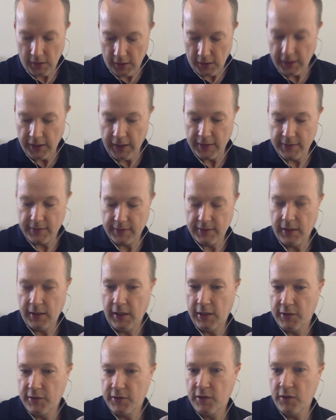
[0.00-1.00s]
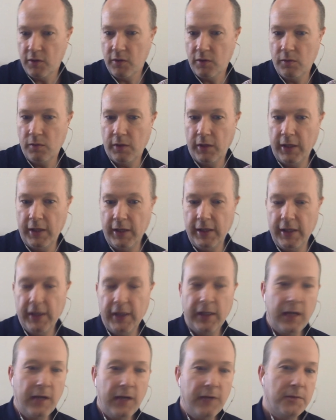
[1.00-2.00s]
Yes. So it
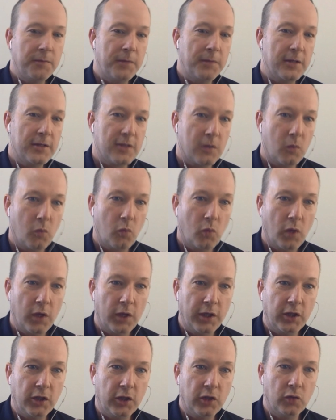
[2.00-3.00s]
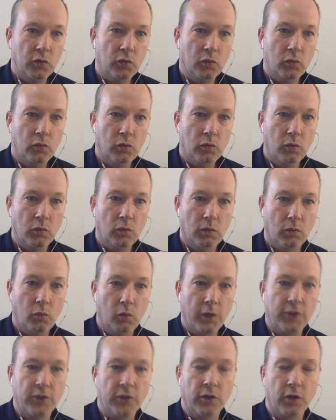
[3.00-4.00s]
kind of depends on what you
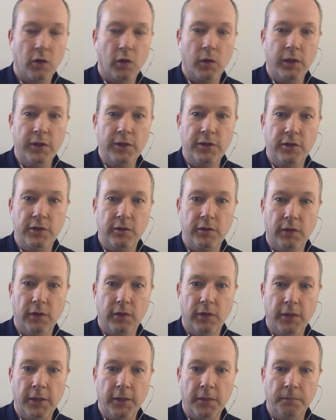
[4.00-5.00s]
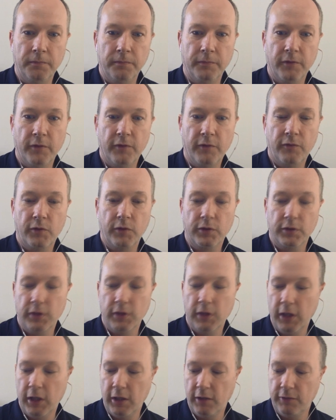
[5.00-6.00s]
want to go into.
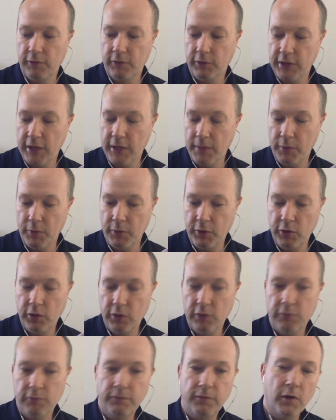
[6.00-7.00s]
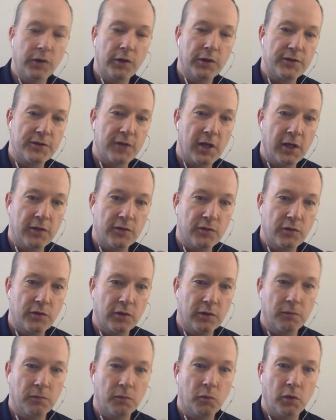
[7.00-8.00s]
For example, you can focus on sort
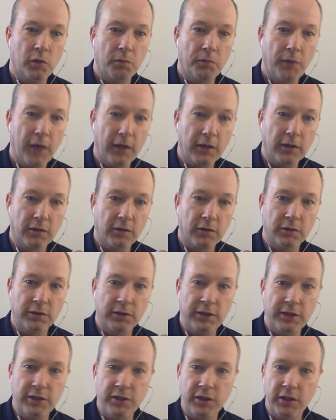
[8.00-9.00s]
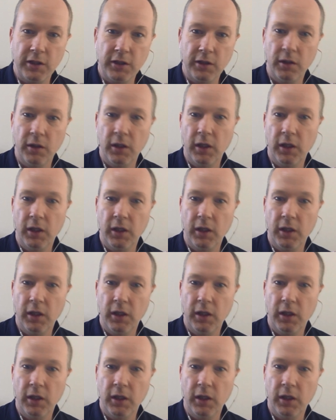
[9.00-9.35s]
of more practical teaching.